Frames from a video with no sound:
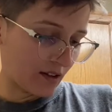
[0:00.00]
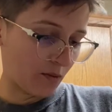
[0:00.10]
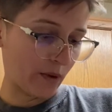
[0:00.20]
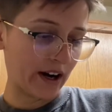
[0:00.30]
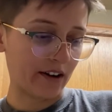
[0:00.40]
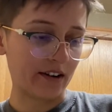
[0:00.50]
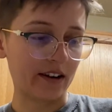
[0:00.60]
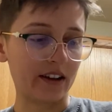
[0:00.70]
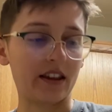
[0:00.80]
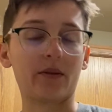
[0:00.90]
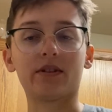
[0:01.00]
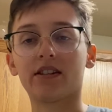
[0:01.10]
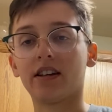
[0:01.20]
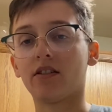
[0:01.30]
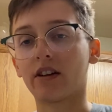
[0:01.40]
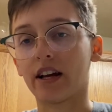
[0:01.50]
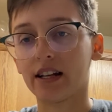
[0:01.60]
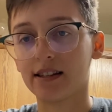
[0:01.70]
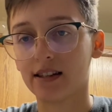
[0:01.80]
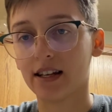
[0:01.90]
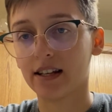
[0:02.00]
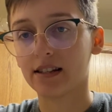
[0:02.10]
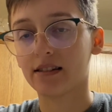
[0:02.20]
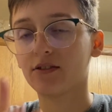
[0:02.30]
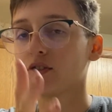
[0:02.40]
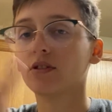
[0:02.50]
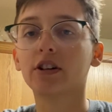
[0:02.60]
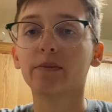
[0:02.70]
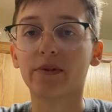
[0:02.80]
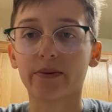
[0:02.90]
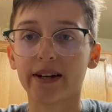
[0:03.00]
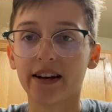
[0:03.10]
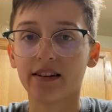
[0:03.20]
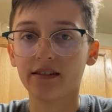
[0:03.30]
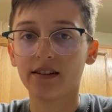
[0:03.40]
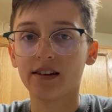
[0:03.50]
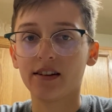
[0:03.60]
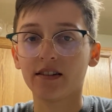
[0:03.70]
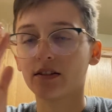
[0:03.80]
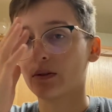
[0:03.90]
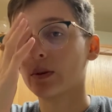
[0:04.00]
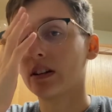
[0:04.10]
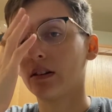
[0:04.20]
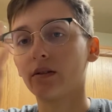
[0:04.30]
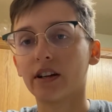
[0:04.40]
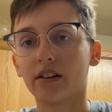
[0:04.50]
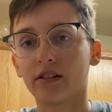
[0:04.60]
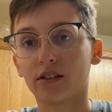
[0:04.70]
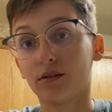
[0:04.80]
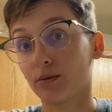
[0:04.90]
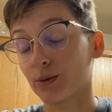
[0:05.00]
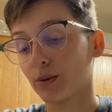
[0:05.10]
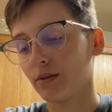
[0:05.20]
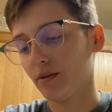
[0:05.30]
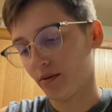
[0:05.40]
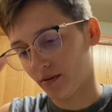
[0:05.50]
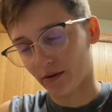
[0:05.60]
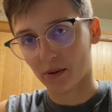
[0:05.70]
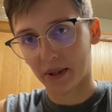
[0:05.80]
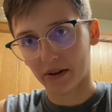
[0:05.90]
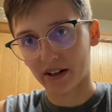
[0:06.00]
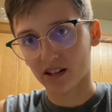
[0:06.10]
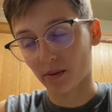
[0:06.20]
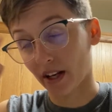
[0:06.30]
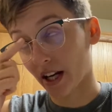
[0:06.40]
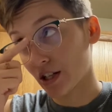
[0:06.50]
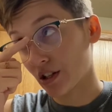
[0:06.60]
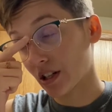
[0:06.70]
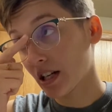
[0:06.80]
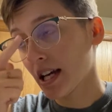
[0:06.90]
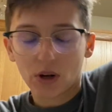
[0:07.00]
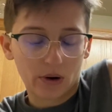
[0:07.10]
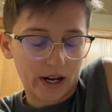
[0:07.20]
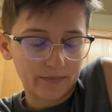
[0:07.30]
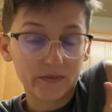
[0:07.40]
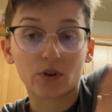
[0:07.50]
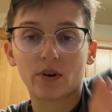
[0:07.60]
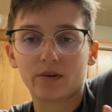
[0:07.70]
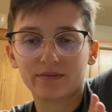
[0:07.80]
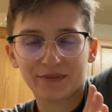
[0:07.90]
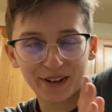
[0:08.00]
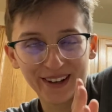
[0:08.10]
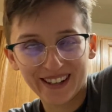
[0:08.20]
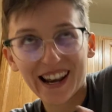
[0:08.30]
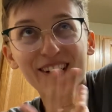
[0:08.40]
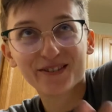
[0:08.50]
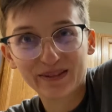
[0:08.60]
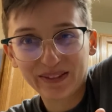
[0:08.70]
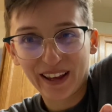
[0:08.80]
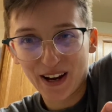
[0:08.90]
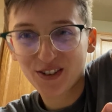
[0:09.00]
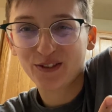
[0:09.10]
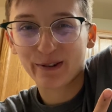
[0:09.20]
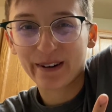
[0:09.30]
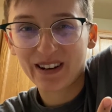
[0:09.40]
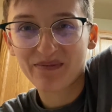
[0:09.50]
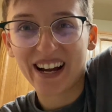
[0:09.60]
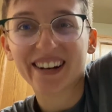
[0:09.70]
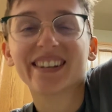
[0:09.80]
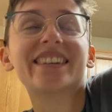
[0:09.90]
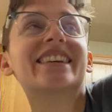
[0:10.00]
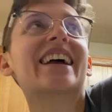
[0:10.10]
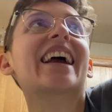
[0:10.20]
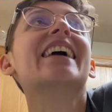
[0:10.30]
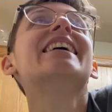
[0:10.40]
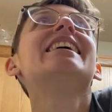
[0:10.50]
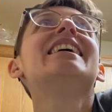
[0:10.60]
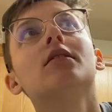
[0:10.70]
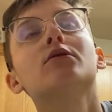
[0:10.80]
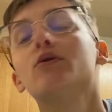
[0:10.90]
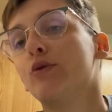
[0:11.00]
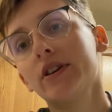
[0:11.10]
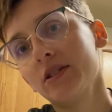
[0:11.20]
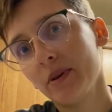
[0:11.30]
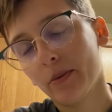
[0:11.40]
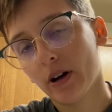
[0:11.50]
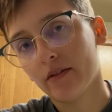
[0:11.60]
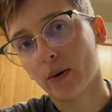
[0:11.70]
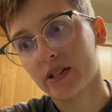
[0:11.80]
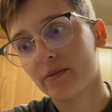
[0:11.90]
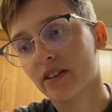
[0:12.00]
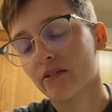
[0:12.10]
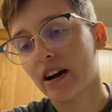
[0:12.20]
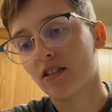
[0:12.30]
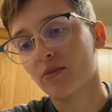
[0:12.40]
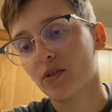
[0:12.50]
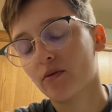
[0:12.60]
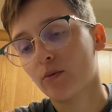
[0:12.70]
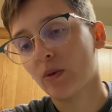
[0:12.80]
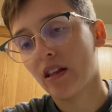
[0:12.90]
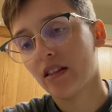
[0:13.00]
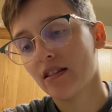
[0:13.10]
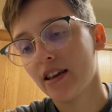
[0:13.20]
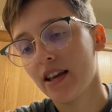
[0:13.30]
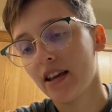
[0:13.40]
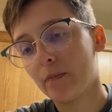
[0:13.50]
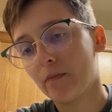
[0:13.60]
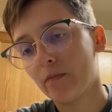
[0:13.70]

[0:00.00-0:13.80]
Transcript: where they would see, okay, is this, just look up three clothing article rule for a better explanation. Okay, so now I'm flash forwarding back to today. So trans people have always been around, but with the